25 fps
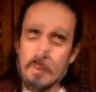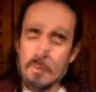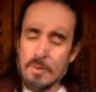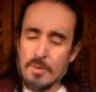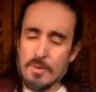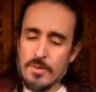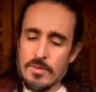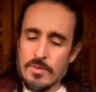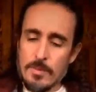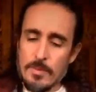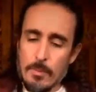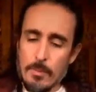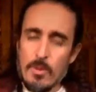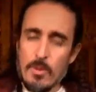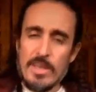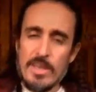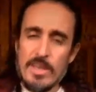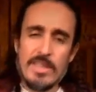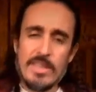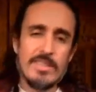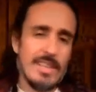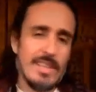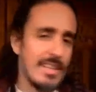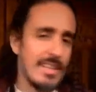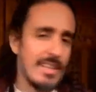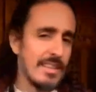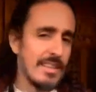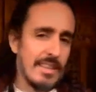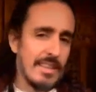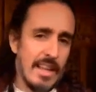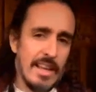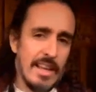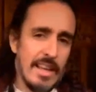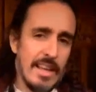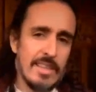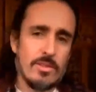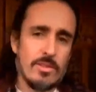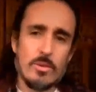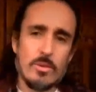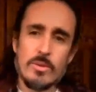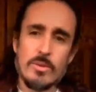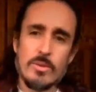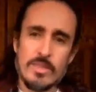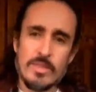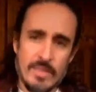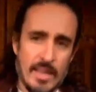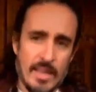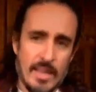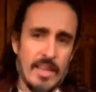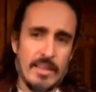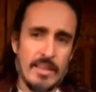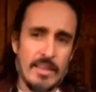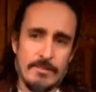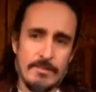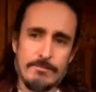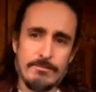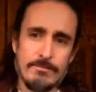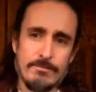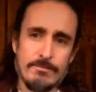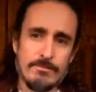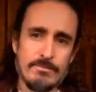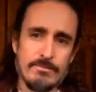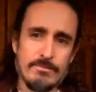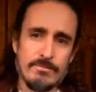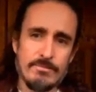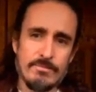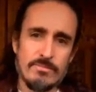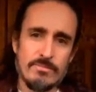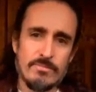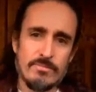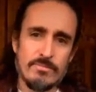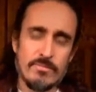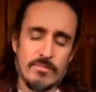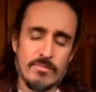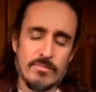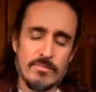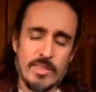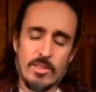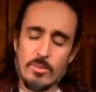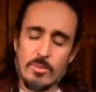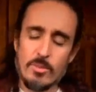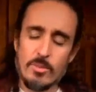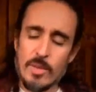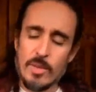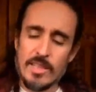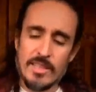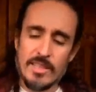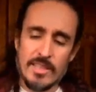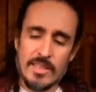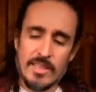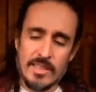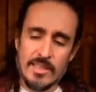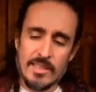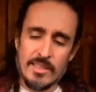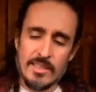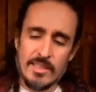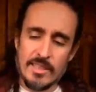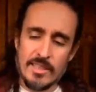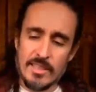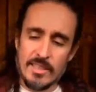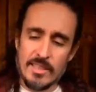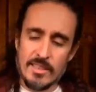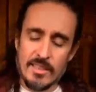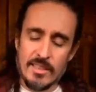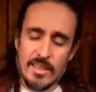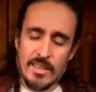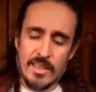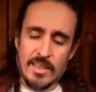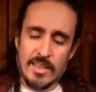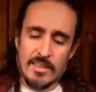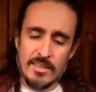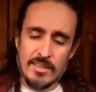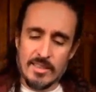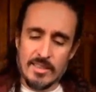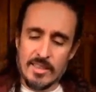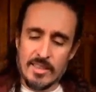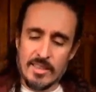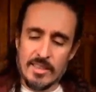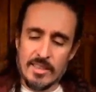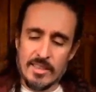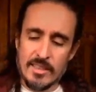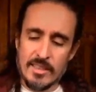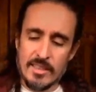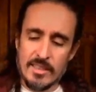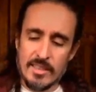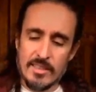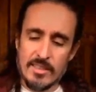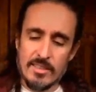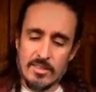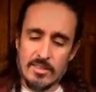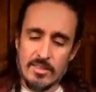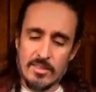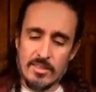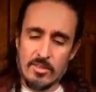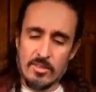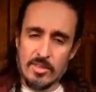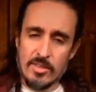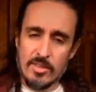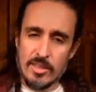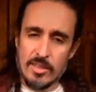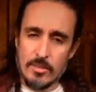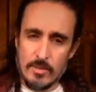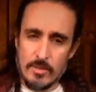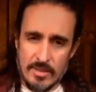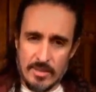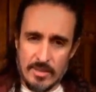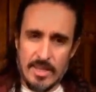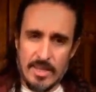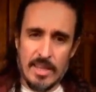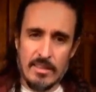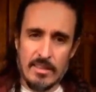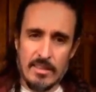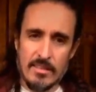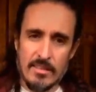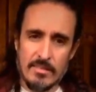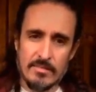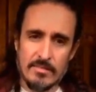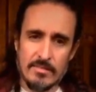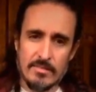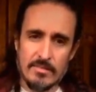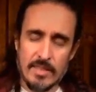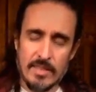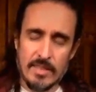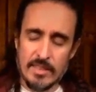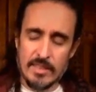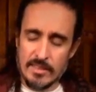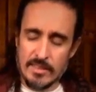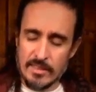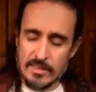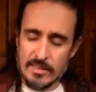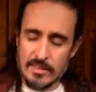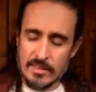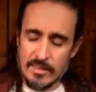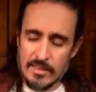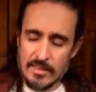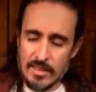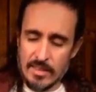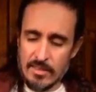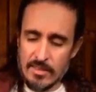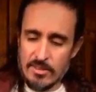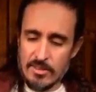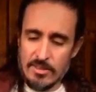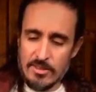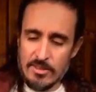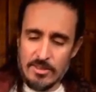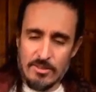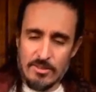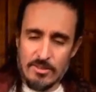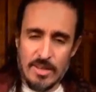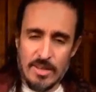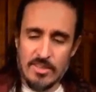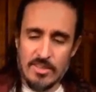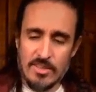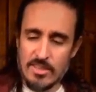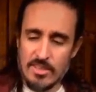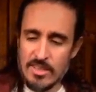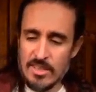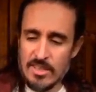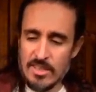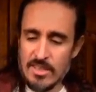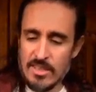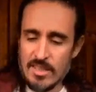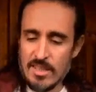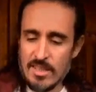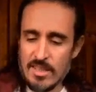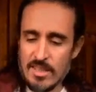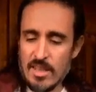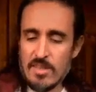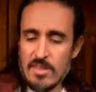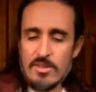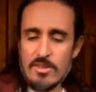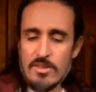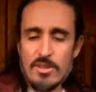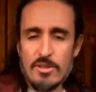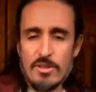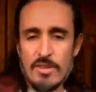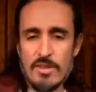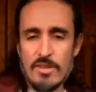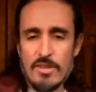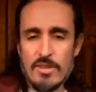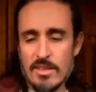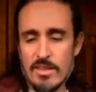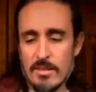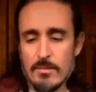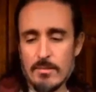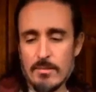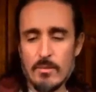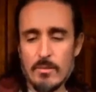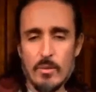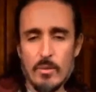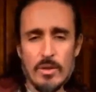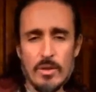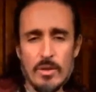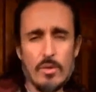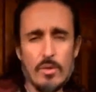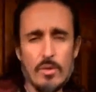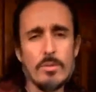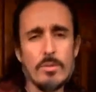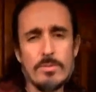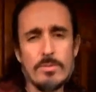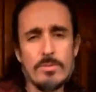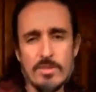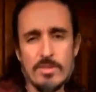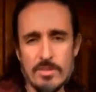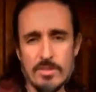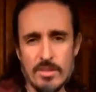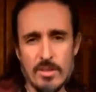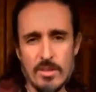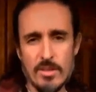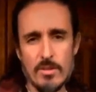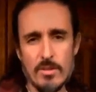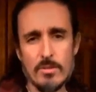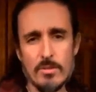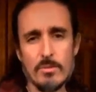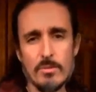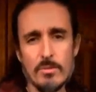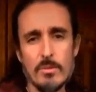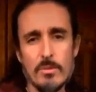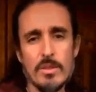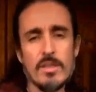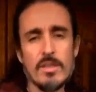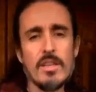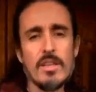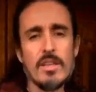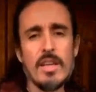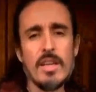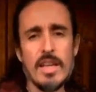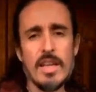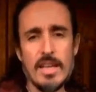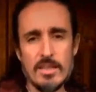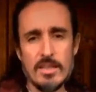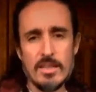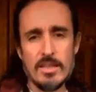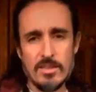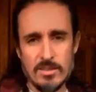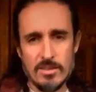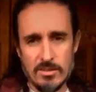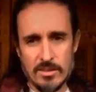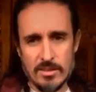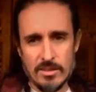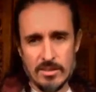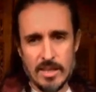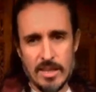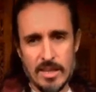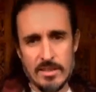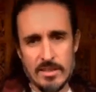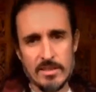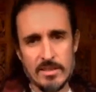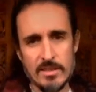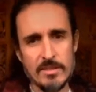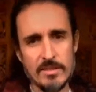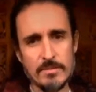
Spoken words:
The point is that lies always die. This is why Niditi, the goddess Niditi, is associated with death and the southern direction of the underground where corpses go and where ashes are scattered.